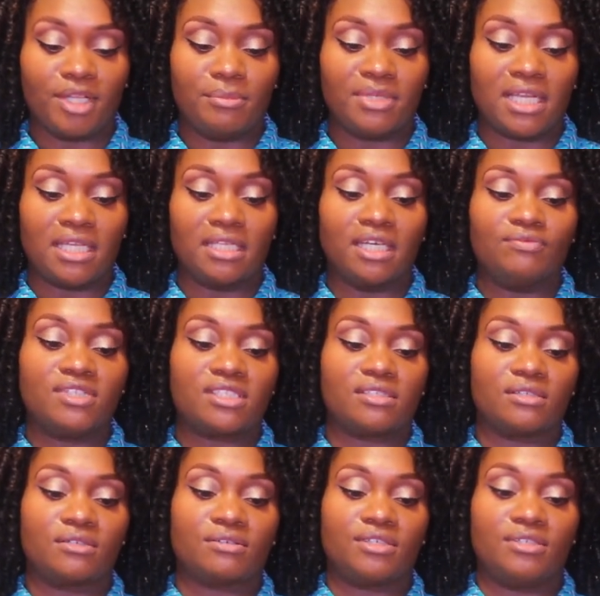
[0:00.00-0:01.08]
But I love this
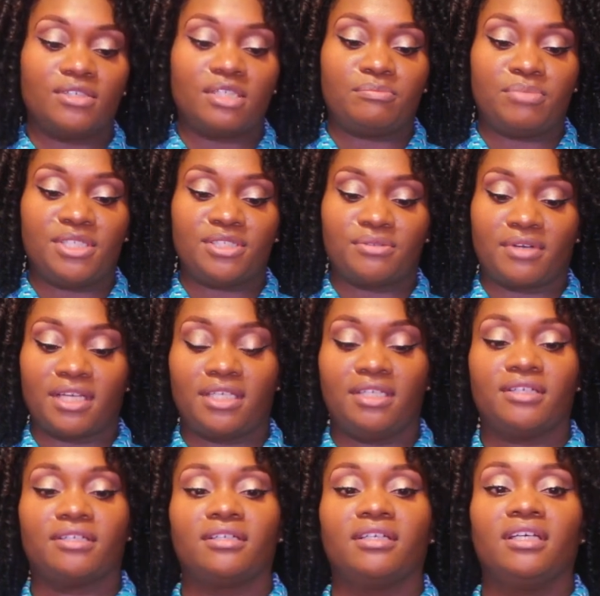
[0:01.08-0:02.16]
little cutie piece right
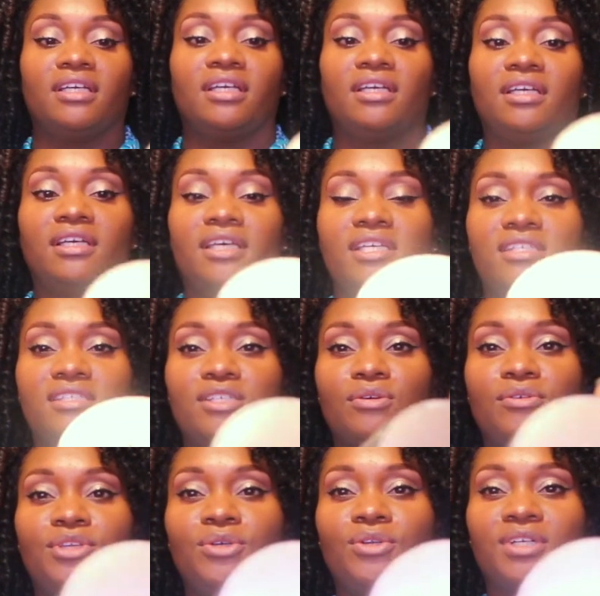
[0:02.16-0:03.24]
here. It's
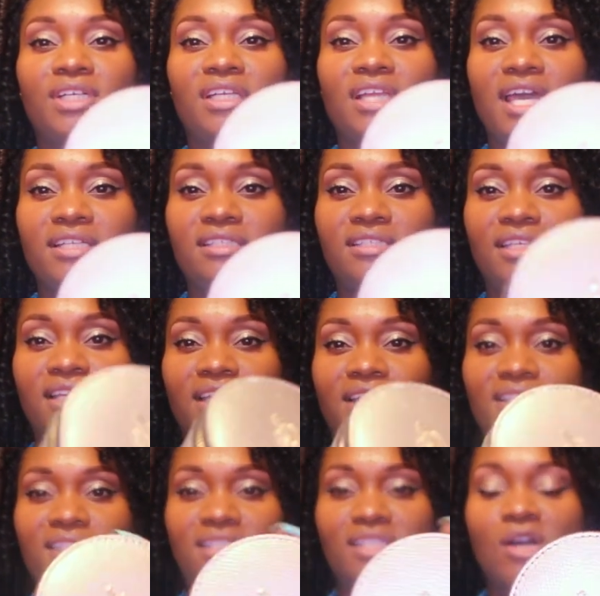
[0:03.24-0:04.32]
so cute on a nightstand.
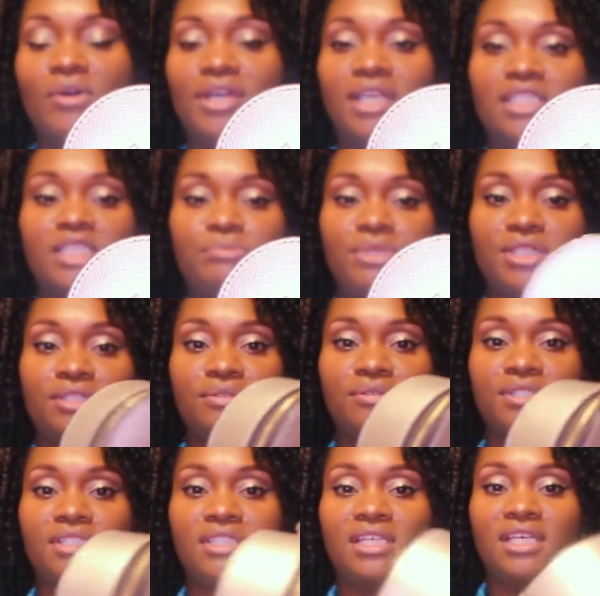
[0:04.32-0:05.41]
It's so
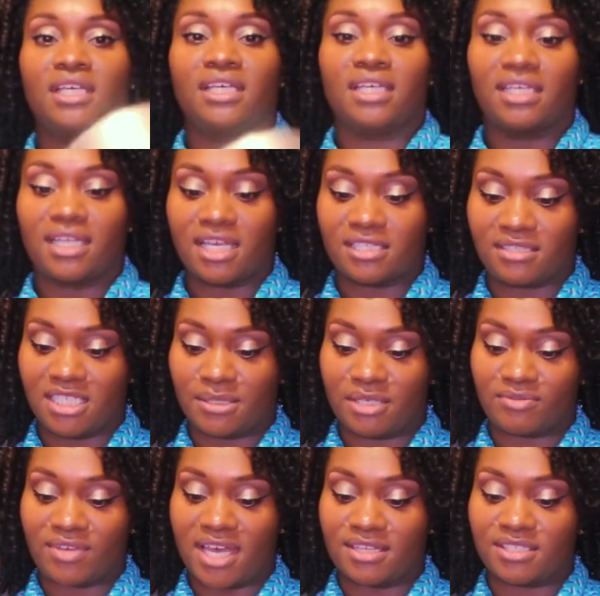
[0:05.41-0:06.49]
inconspicuous, and I seen i
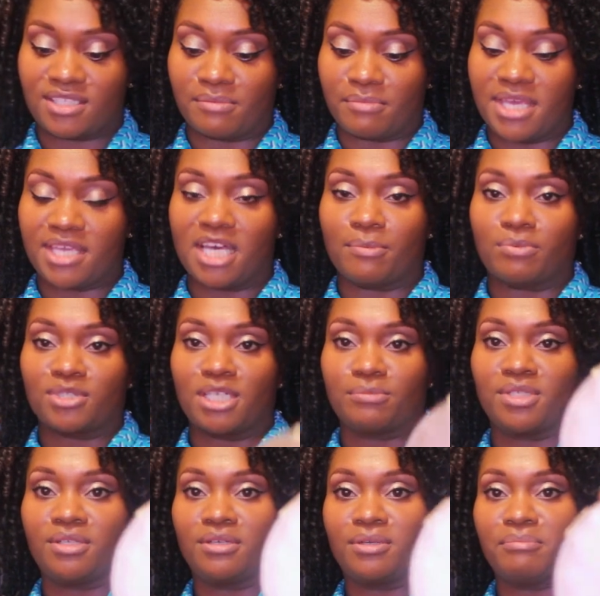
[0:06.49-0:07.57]
have gotten some makeup or
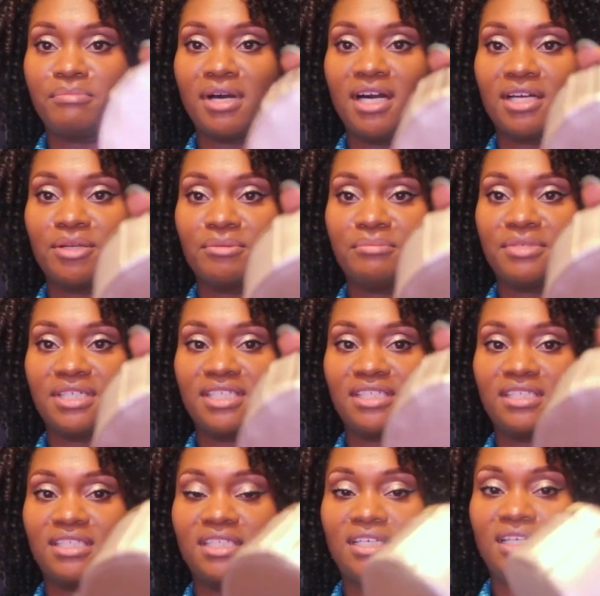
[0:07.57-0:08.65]
something on the bottom, but
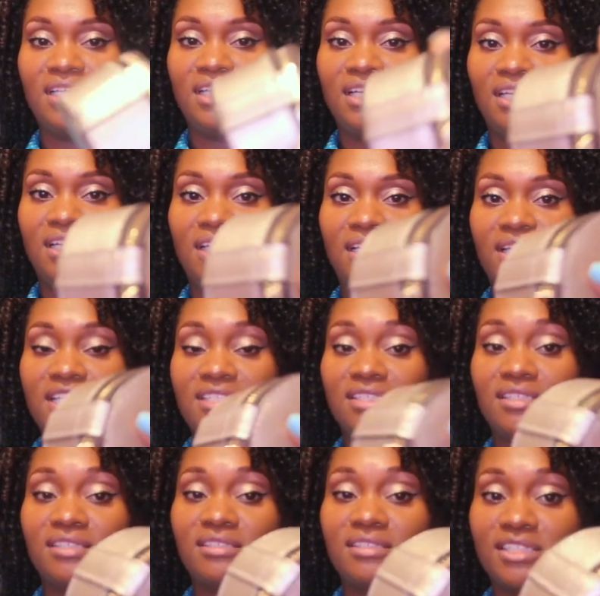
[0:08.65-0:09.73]
it's,
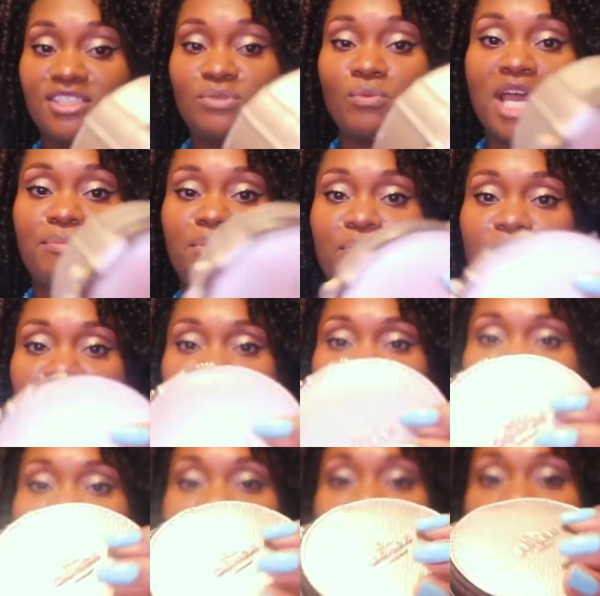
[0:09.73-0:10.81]
it's, it's wipeable
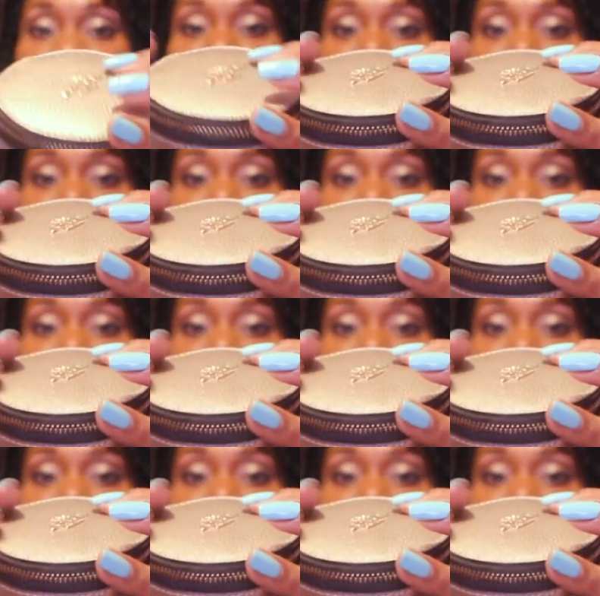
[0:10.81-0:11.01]
and it's